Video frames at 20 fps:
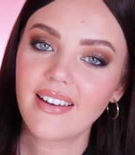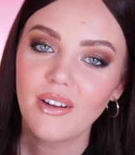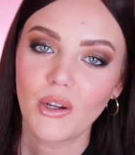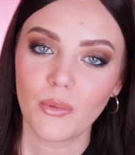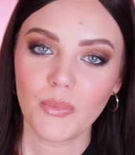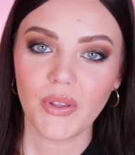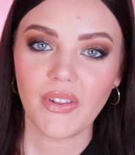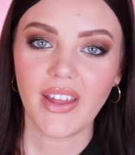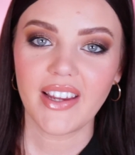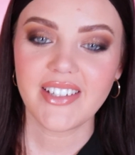I
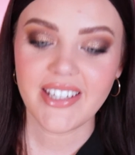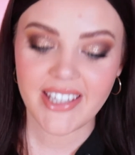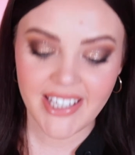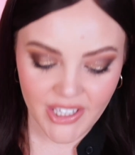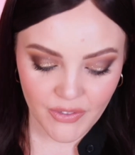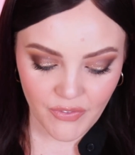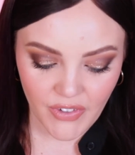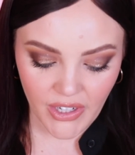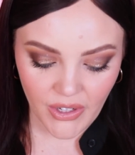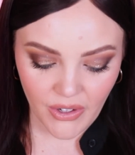hope you liked
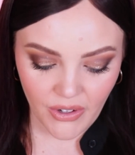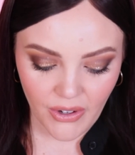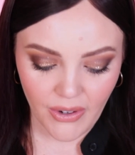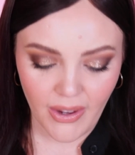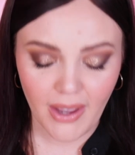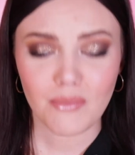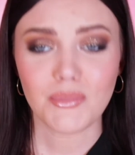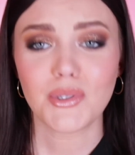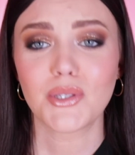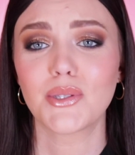this video.
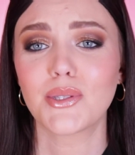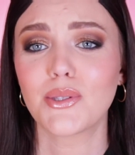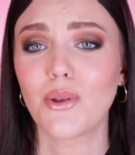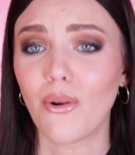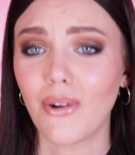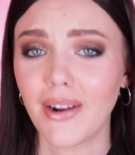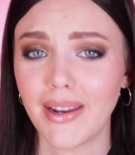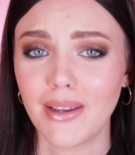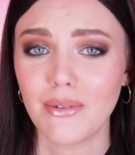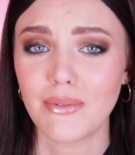I'm
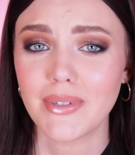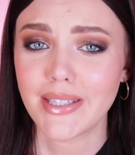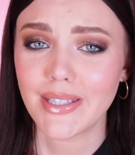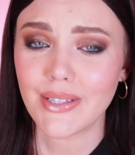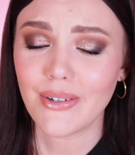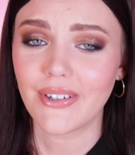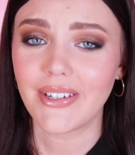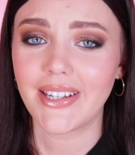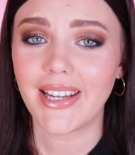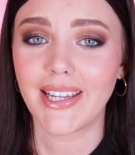sorry it was
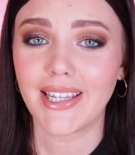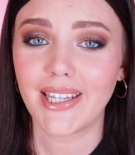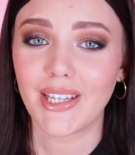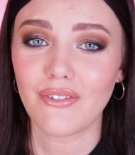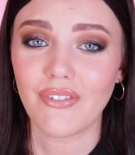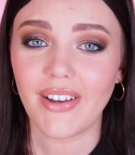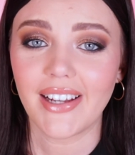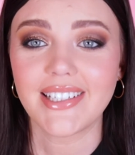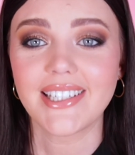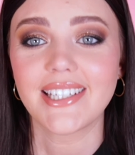so
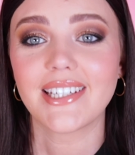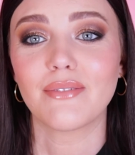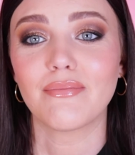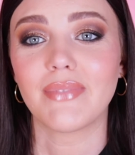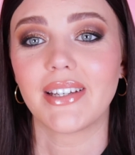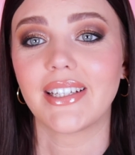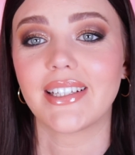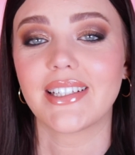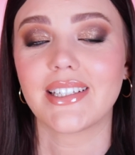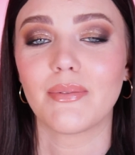negative. I didn't
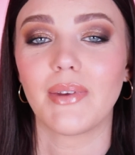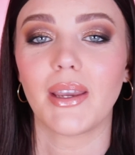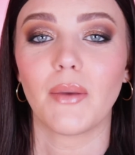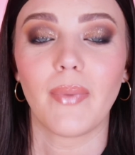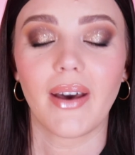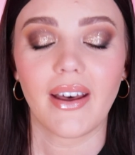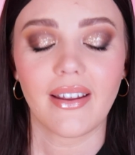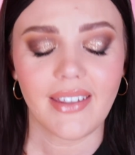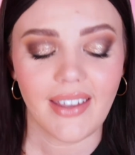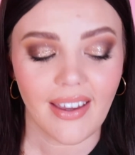mean it to be,
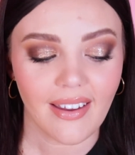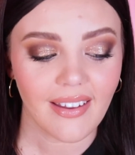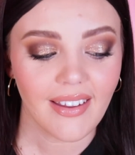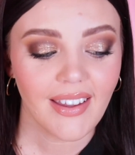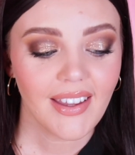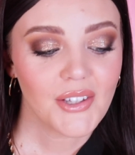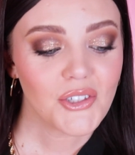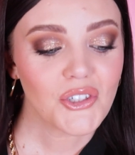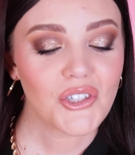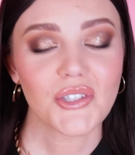but yeah,
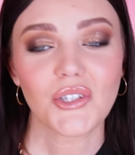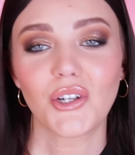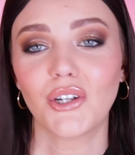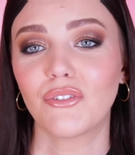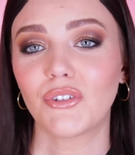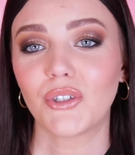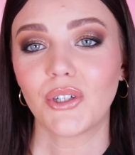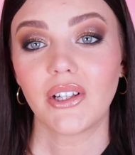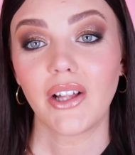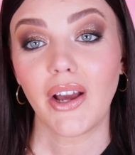just
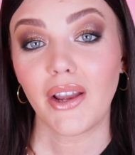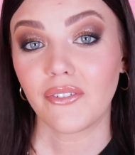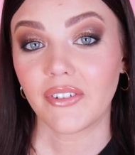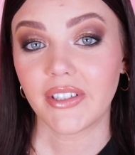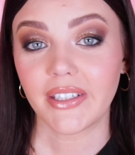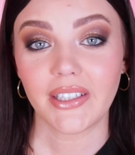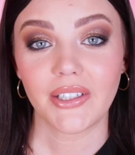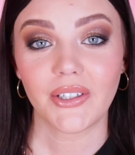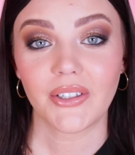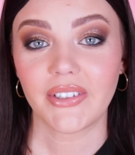overall, I
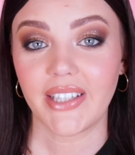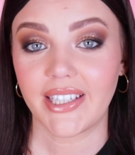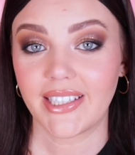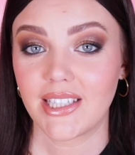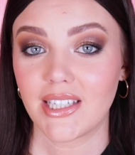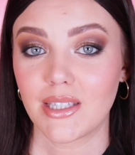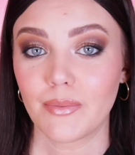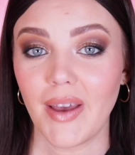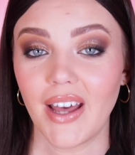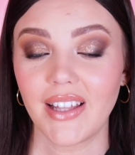really don't like
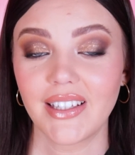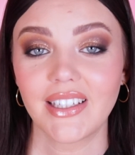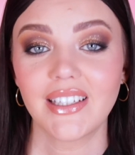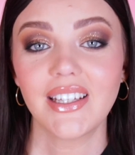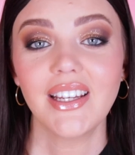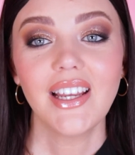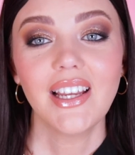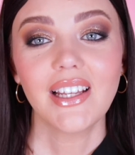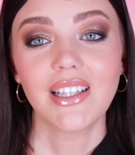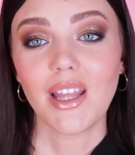this palette.
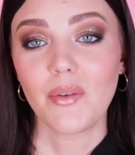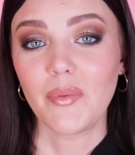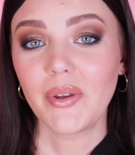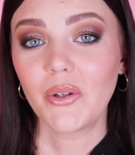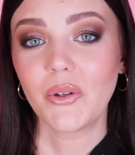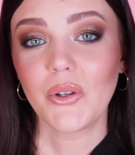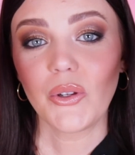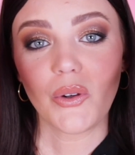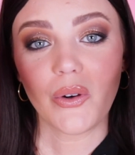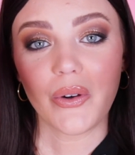Let me
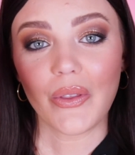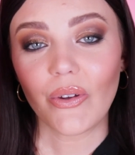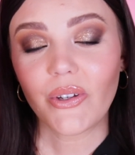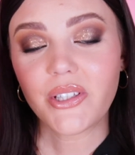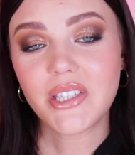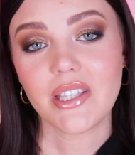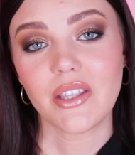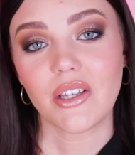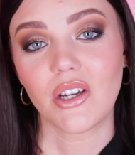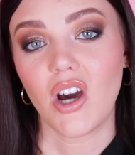know your
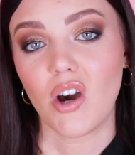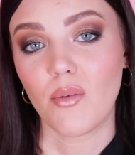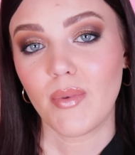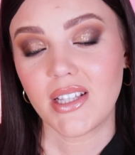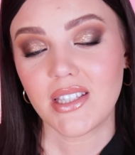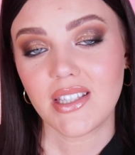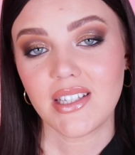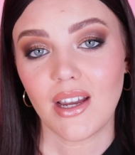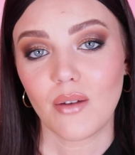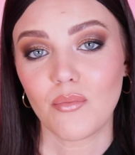thoughts in the
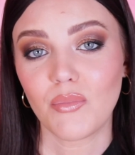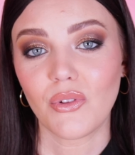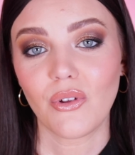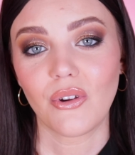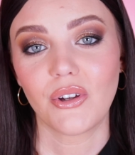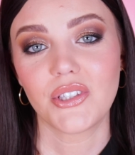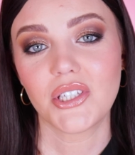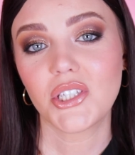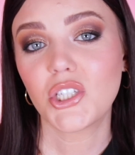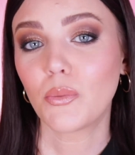comments down
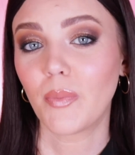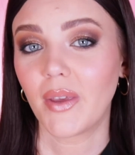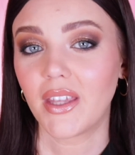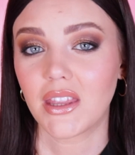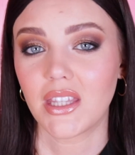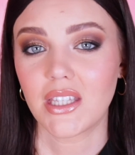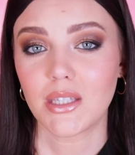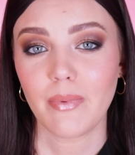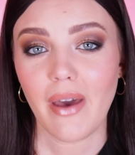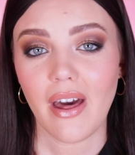below. Did you pick
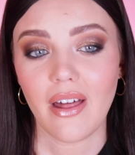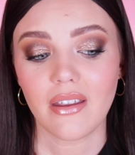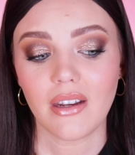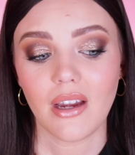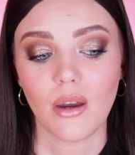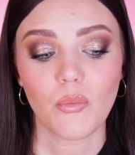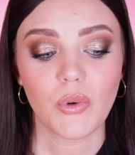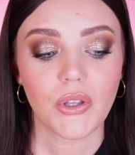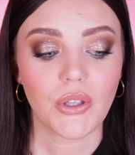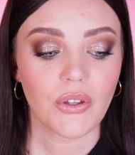this palette
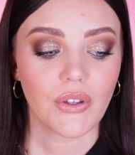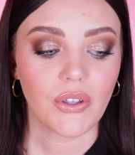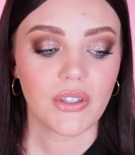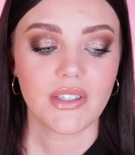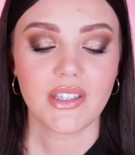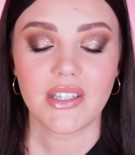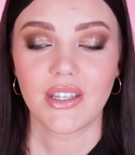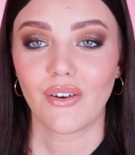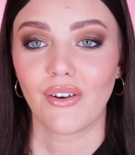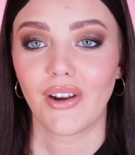up? Were you
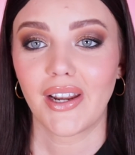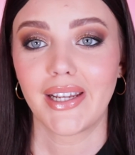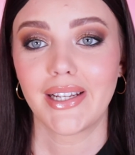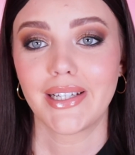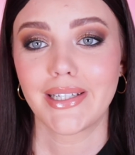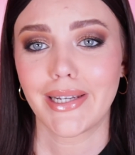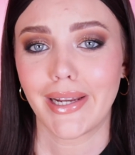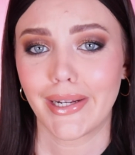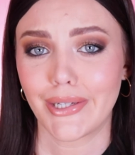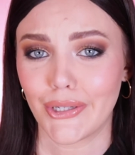considering it?
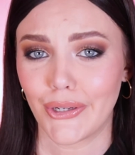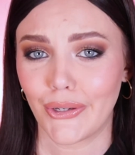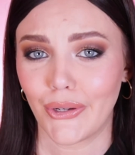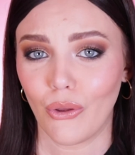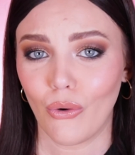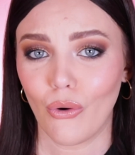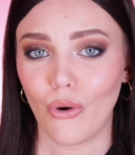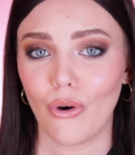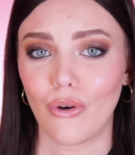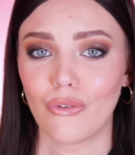Did I turn
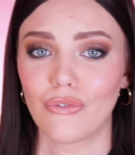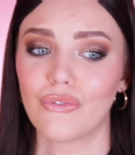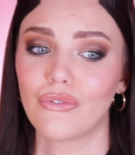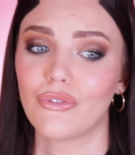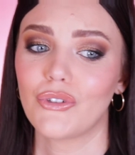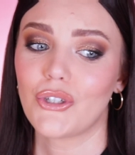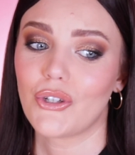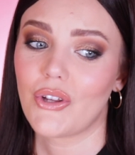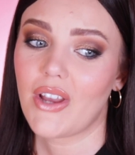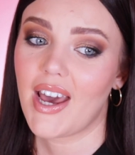you off?
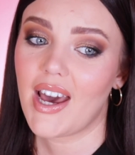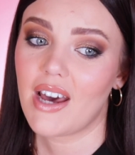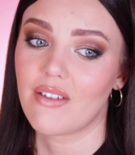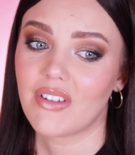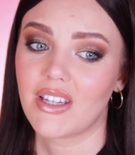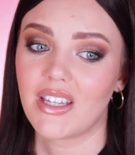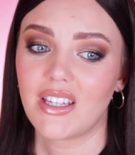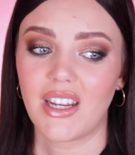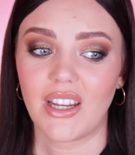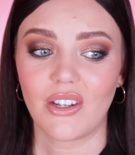Do you have
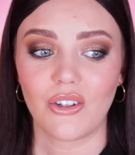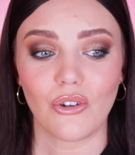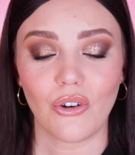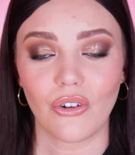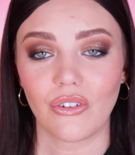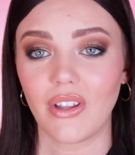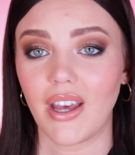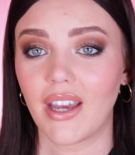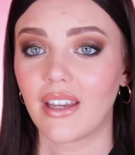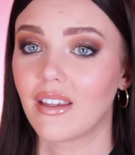it and you
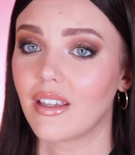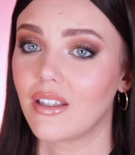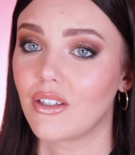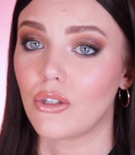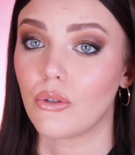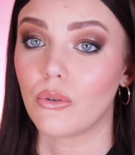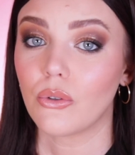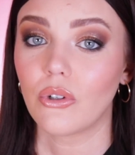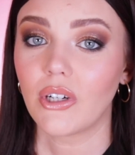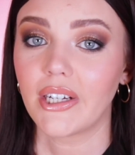don't like it and
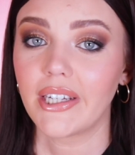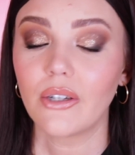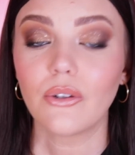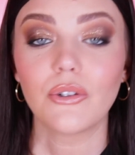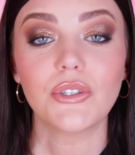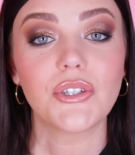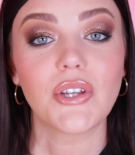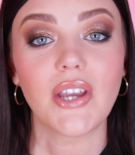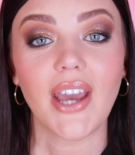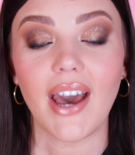you agree?
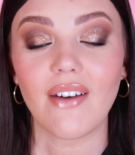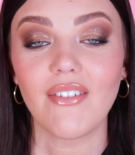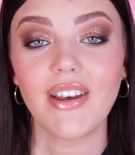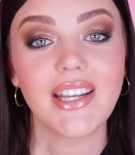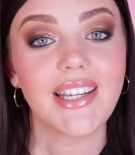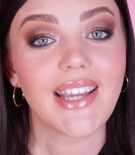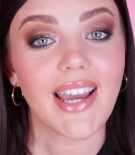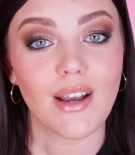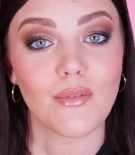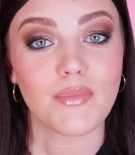Or do you have it
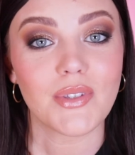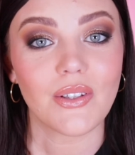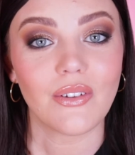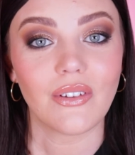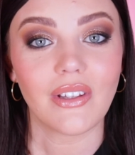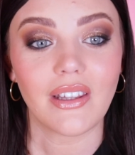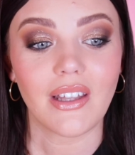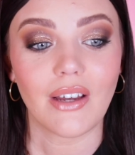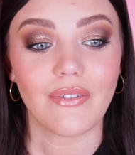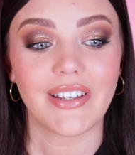and you
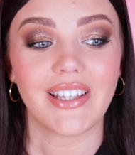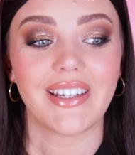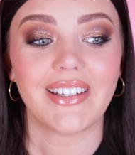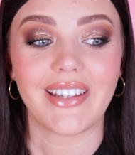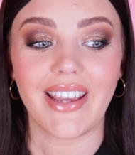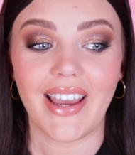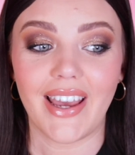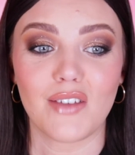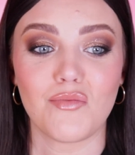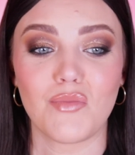absolutely love it and
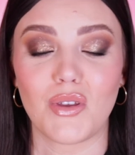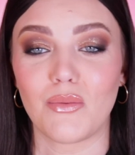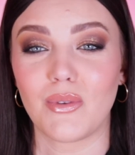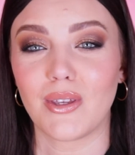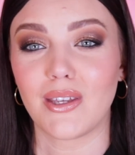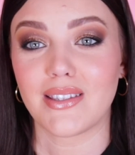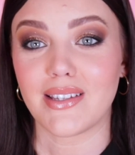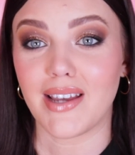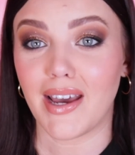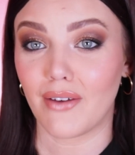you hate me
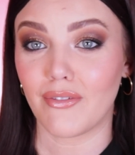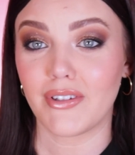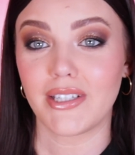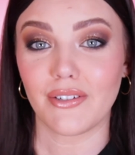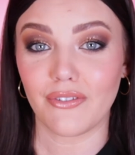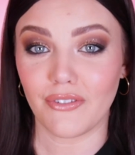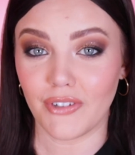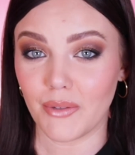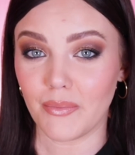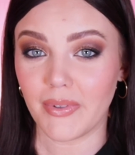because I have a
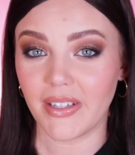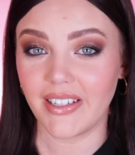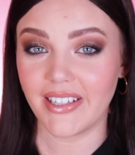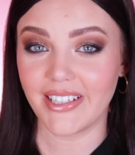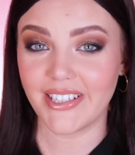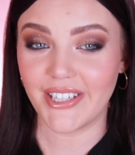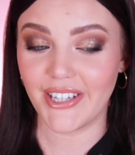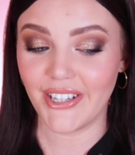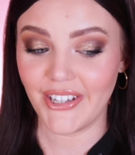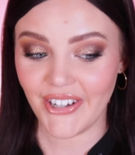different
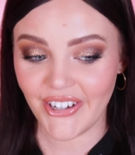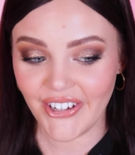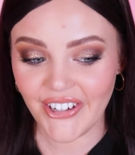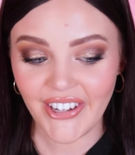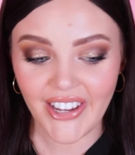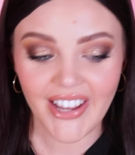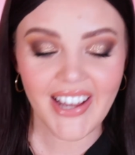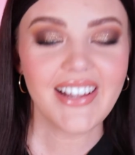opinion to you?